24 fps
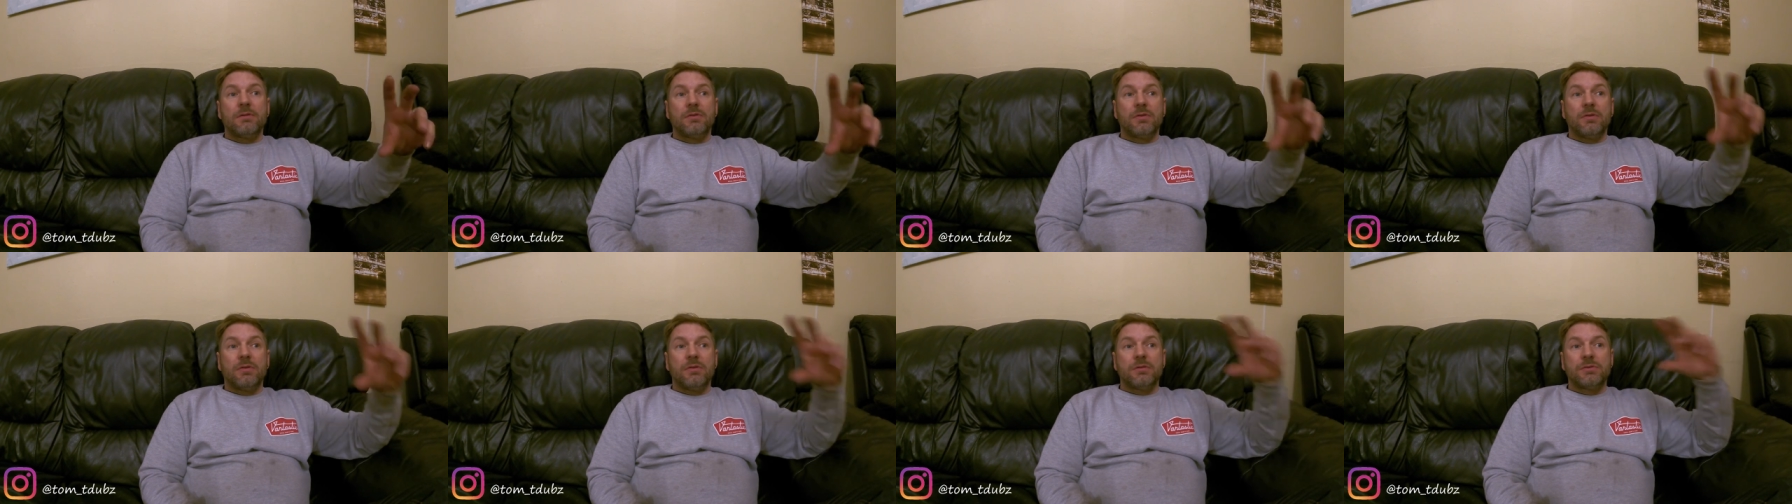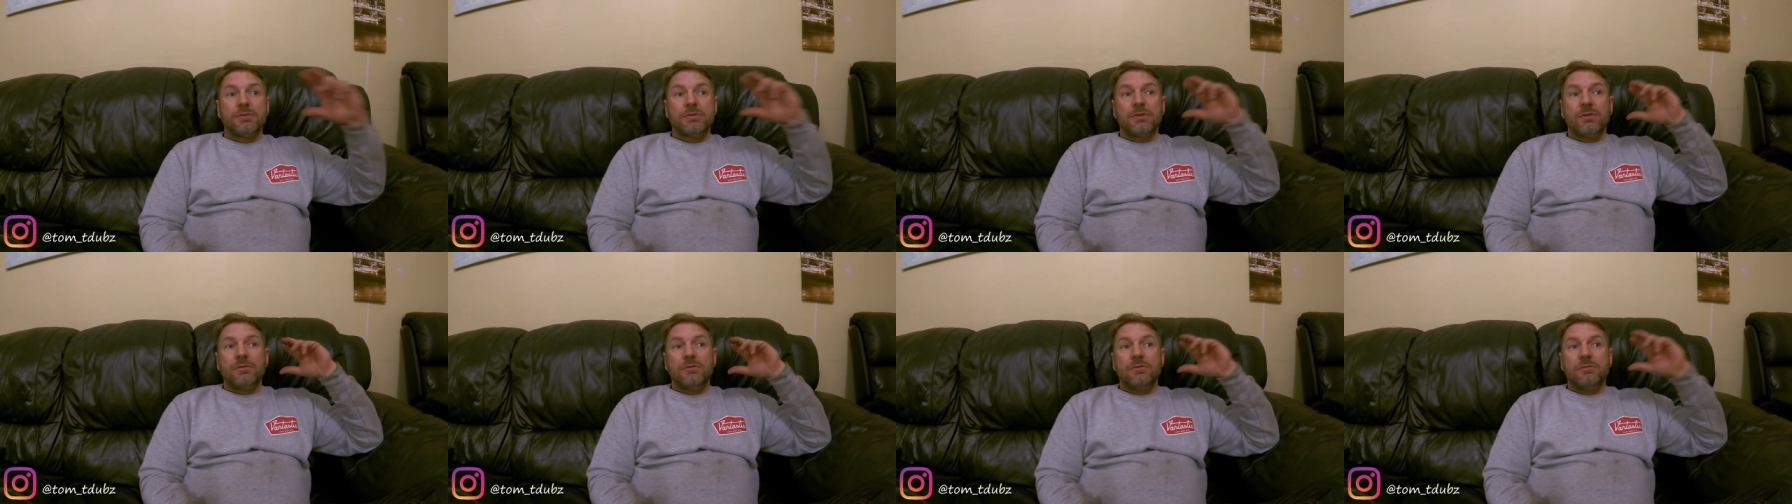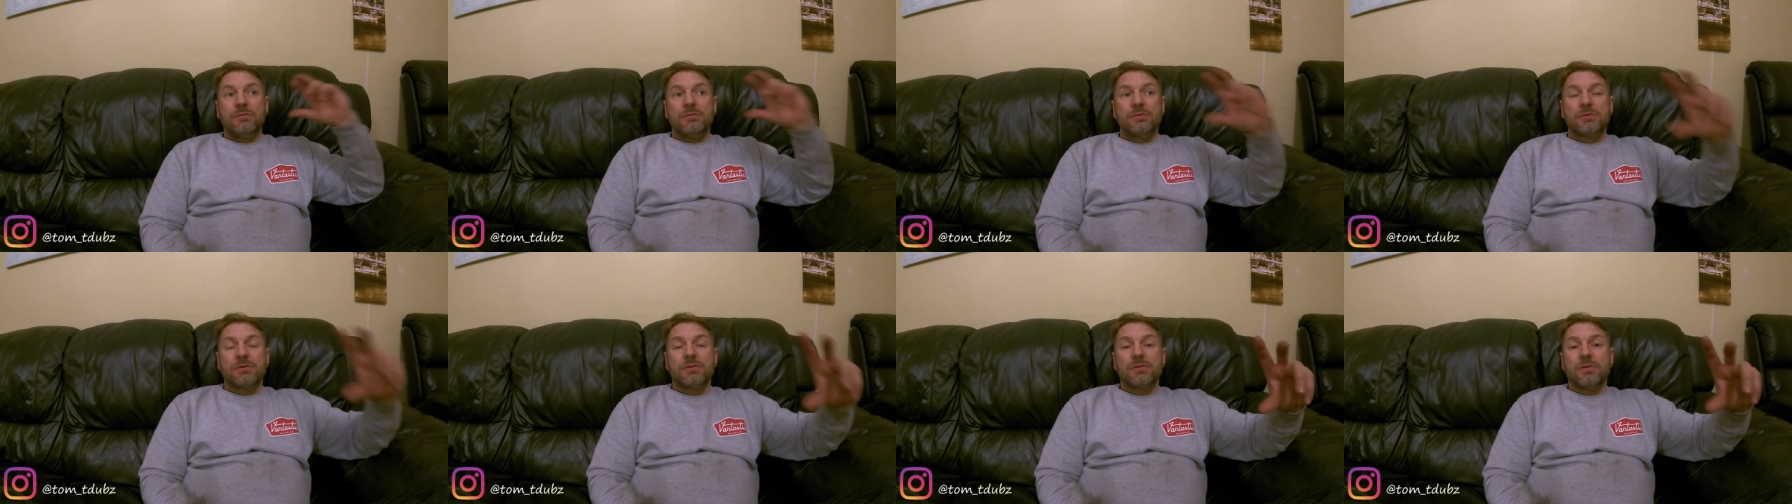I've got
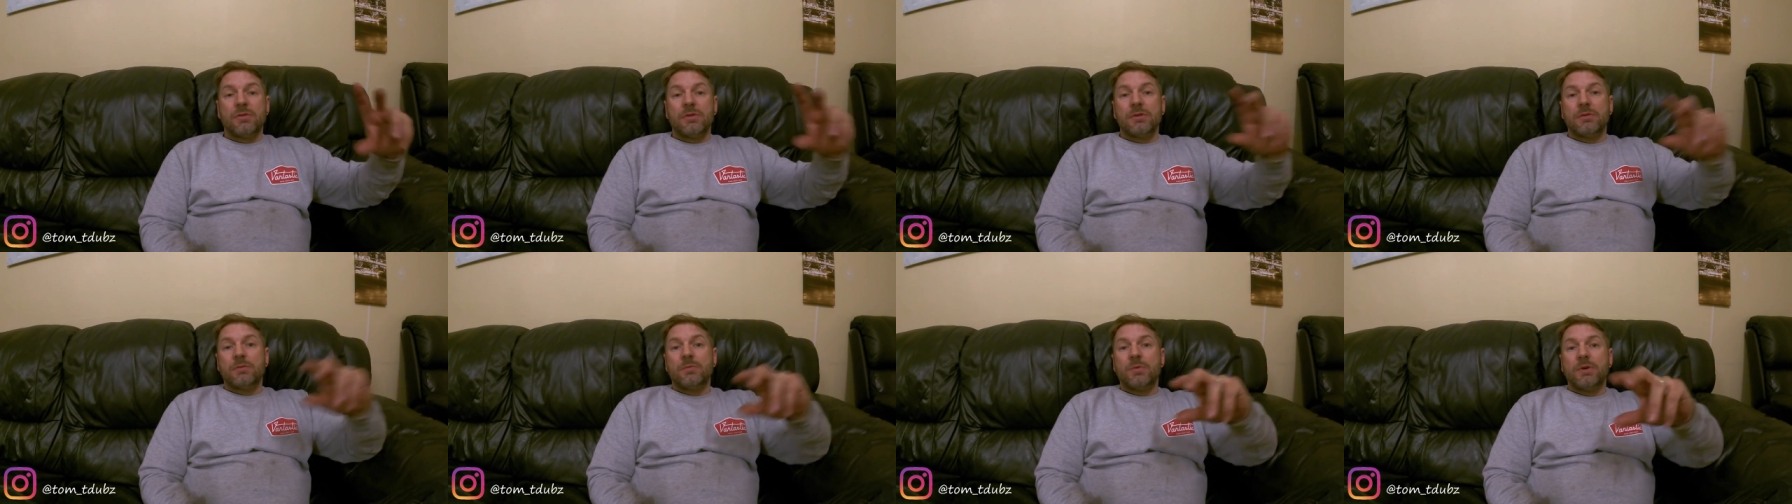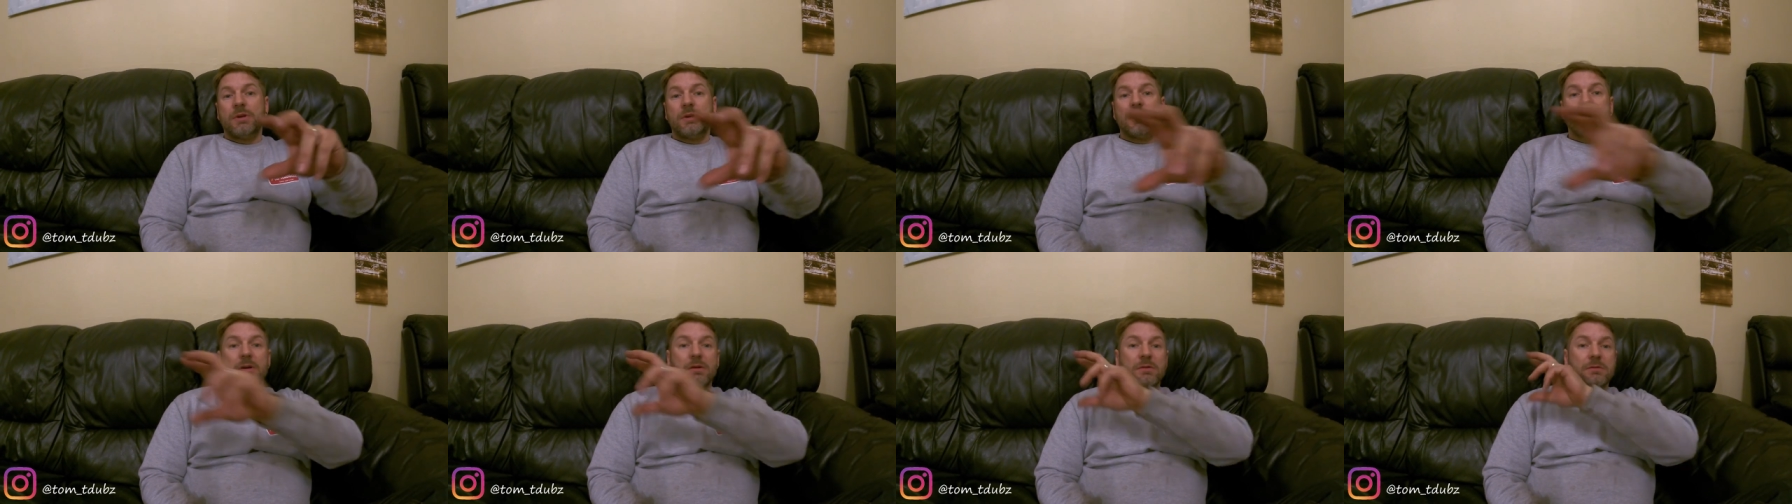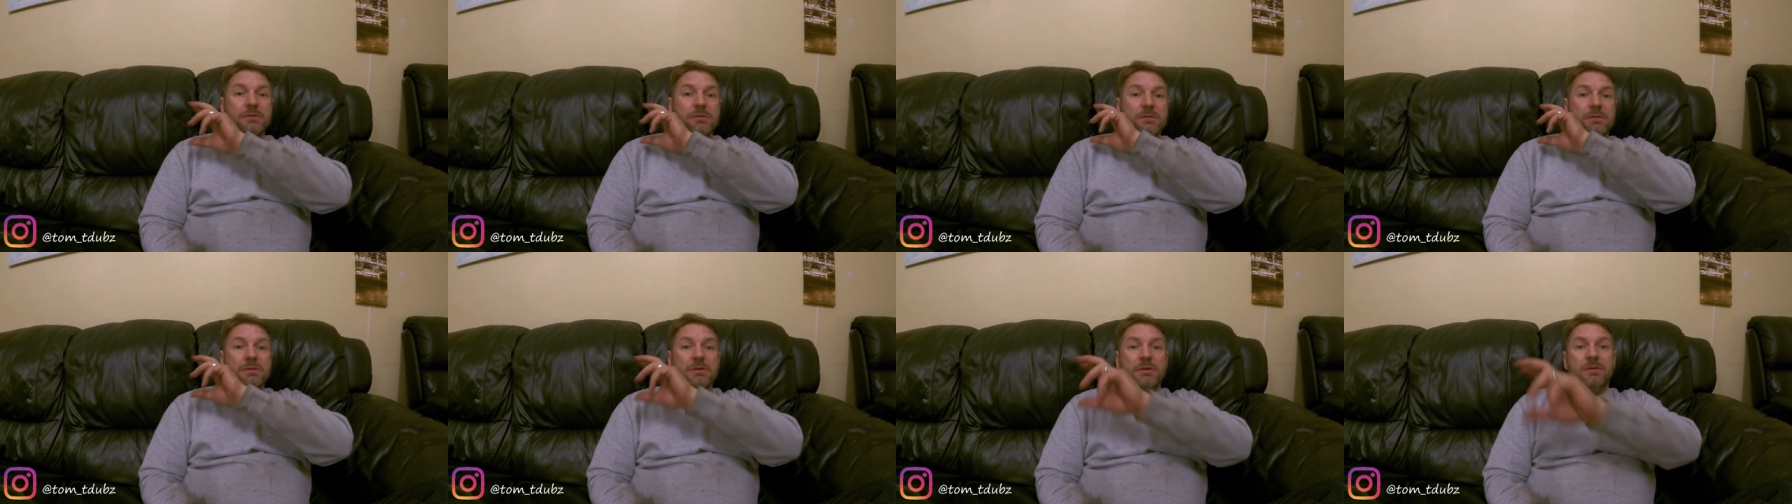two solid
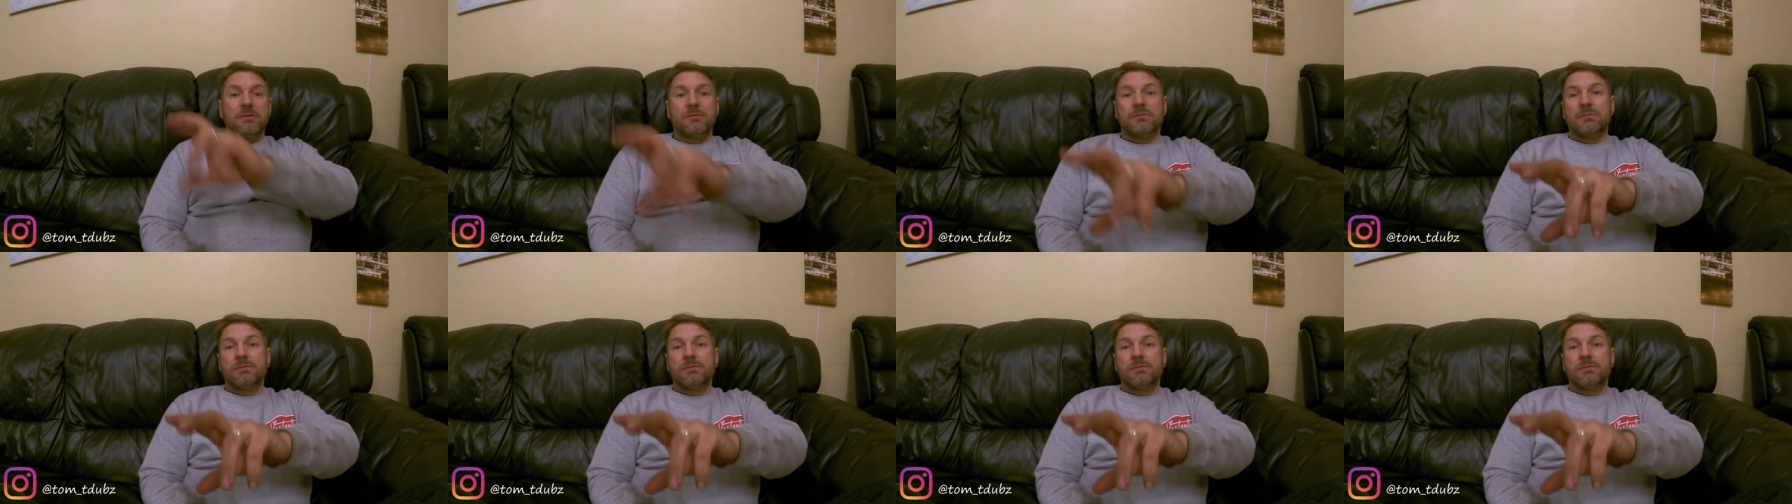windows